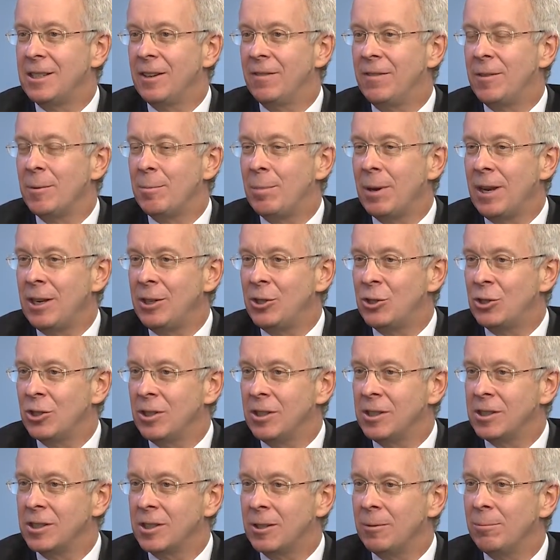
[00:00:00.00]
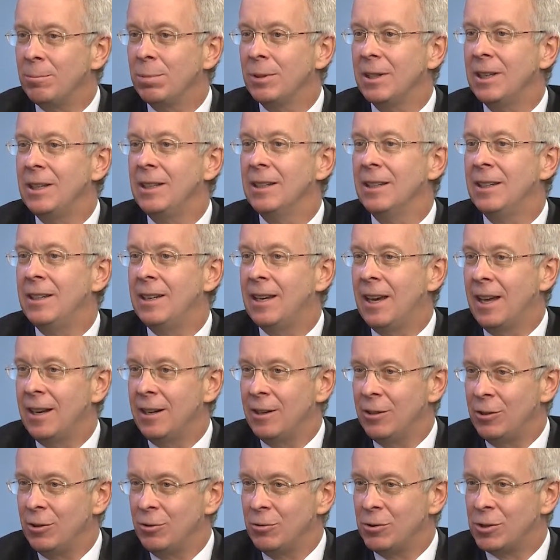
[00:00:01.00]
if the patient is completely
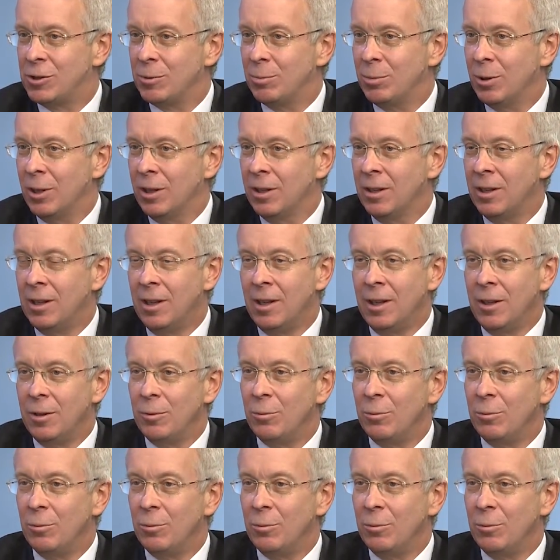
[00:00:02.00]
non-inducible